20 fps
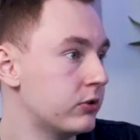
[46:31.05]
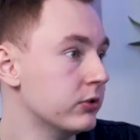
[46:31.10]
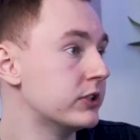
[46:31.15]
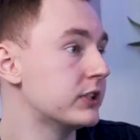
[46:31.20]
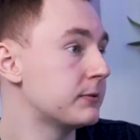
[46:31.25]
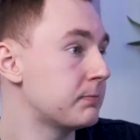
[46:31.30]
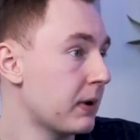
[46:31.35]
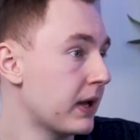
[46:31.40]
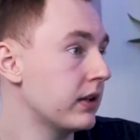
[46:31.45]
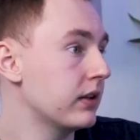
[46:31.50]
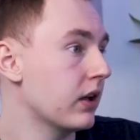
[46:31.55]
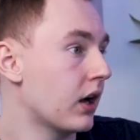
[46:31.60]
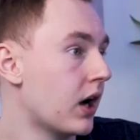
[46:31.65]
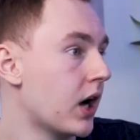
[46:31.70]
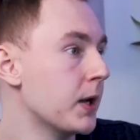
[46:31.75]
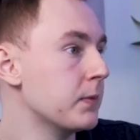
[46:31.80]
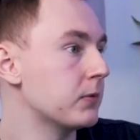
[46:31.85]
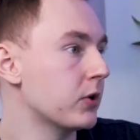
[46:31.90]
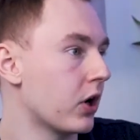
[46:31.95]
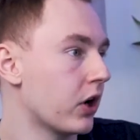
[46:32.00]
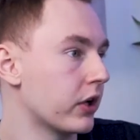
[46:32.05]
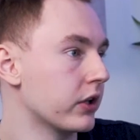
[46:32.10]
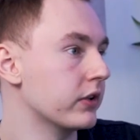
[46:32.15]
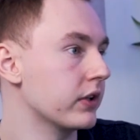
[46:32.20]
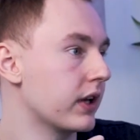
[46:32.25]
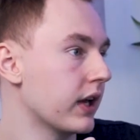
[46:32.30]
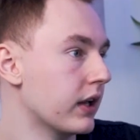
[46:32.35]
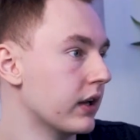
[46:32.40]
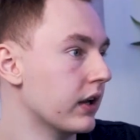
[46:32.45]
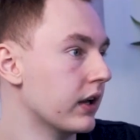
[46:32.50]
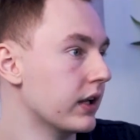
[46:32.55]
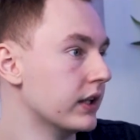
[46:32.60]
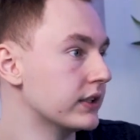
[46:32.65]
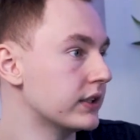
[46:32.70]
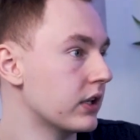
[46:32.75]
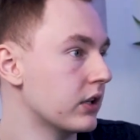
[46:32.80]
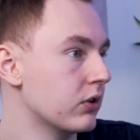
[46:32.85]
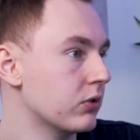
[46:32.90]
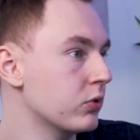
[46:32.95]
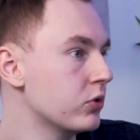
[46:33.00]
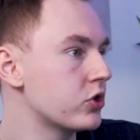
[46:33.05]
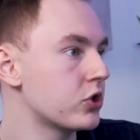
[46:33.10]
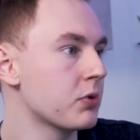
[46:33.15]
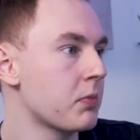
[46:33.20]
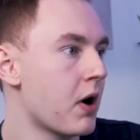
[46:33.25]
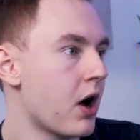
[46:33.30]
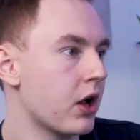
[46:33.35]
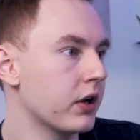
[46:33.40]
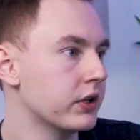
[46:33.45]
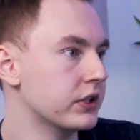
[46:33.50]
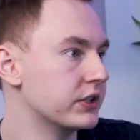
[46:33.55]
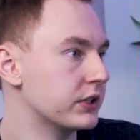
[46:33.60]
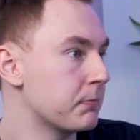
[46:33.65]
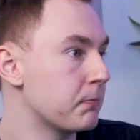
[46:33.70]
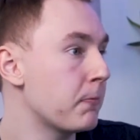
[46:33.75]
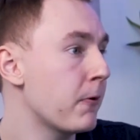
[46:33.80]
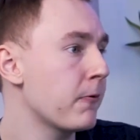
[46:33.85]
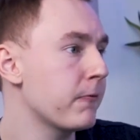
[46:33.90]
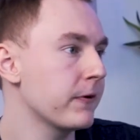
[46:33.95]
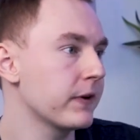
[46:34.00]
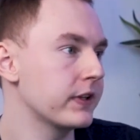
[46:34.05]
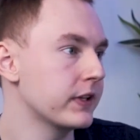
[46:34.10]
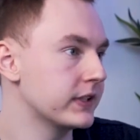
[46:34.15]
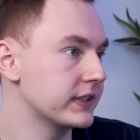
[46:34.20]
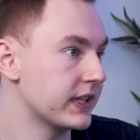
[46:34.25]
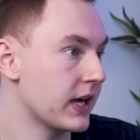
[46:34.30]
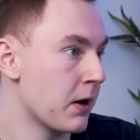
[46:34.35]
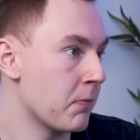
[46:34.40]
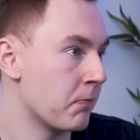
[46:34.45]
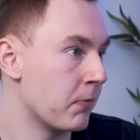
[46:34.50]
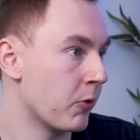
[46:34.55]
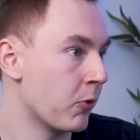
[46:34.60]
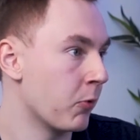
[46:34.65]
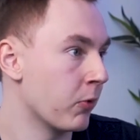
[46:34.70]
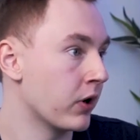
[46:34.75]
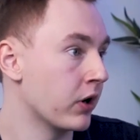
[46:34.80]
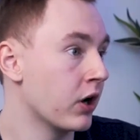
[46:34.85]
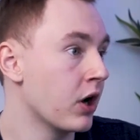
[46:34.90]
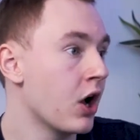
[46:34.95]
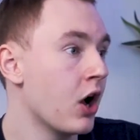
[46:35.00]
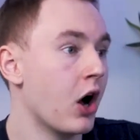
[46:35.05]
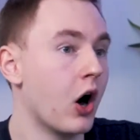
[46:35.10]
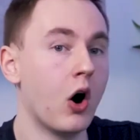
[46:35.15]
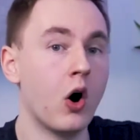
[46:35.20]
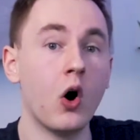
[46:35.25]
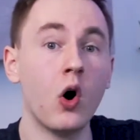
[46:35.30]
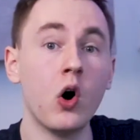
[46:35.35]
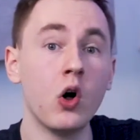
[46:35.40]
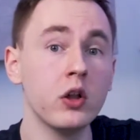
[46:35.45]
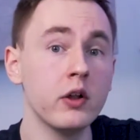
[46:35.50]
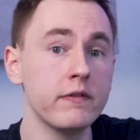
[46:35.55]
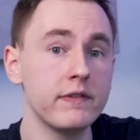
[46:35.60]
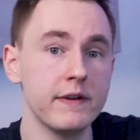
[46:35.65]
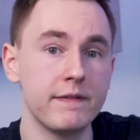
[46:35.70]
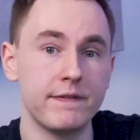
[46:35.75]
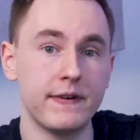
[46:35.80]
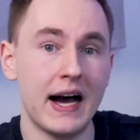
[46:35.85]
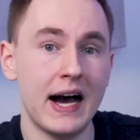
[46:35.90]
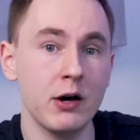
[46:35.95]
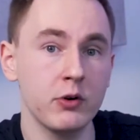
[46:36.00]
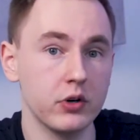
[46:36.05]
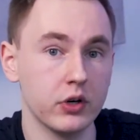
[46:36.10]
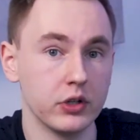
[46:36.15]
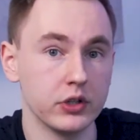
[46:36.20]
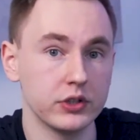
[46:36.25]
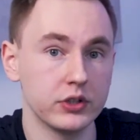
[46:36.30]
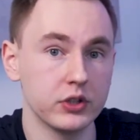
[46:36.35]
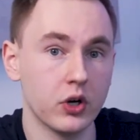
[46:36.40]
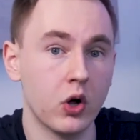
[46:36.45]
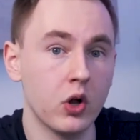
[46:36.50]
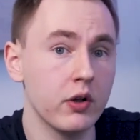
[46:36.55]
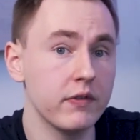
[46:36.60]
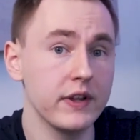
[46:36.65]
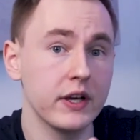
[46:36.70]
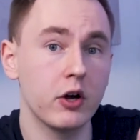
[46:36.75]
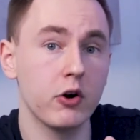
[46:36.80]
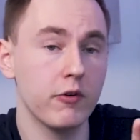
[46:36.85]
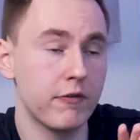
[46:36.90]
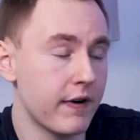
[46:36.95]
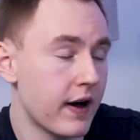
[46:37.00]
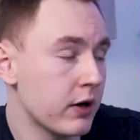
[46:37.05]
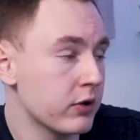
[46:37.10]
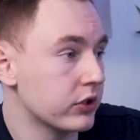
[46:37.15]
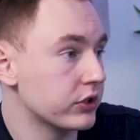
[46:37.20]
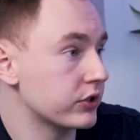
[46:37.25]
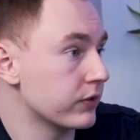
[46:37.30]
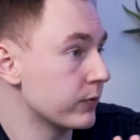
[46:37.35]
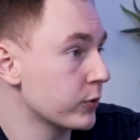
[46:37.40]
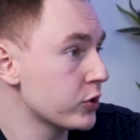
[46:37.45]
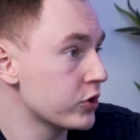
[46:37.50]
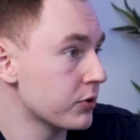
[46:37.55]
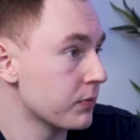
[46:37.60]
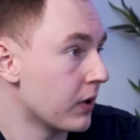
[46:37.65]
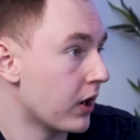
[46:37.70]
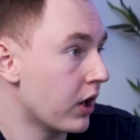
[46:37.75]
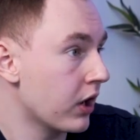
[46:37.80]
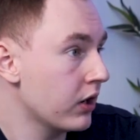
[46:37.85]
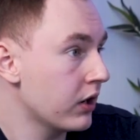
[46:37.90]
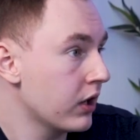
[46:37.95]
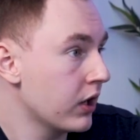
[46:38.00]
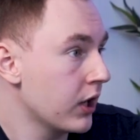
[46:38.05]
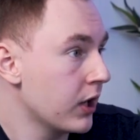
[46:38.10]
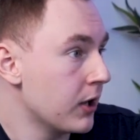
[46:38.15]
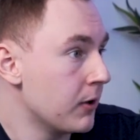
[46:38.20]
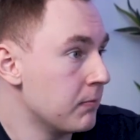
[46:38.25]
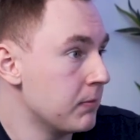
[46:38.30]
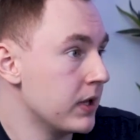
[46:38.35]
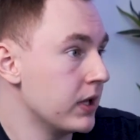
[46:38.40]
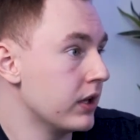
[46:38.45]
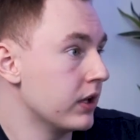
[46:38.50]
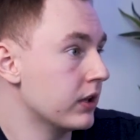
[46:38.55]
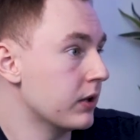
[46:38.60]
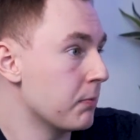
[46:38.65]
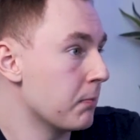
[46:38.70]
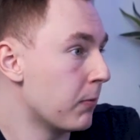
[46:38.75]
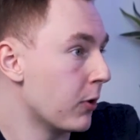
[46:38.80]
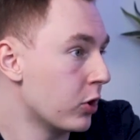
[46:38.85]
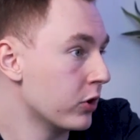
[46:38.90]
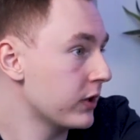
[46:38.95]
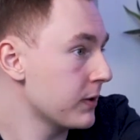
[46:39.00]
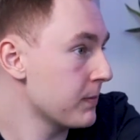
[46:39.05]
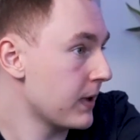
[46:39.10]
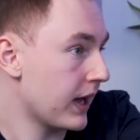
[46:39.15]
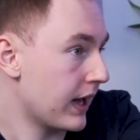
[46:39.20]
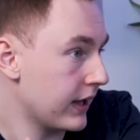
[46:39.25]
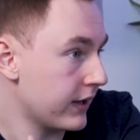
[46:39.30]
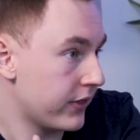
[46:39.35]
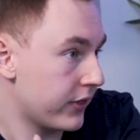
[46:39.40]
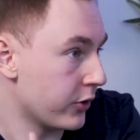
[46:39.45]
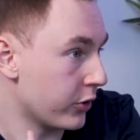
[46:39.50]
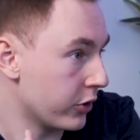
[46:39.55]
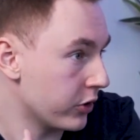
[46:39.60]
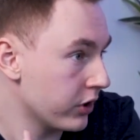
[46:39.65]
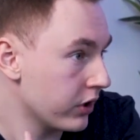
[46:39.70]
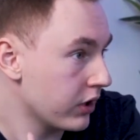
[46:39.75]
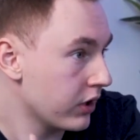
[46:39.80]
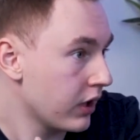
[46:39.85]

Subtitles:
spend time talking to candidates. And Outremont is a perfect example where all of the co-founders of Outremont, meaning the Paul de Marais third,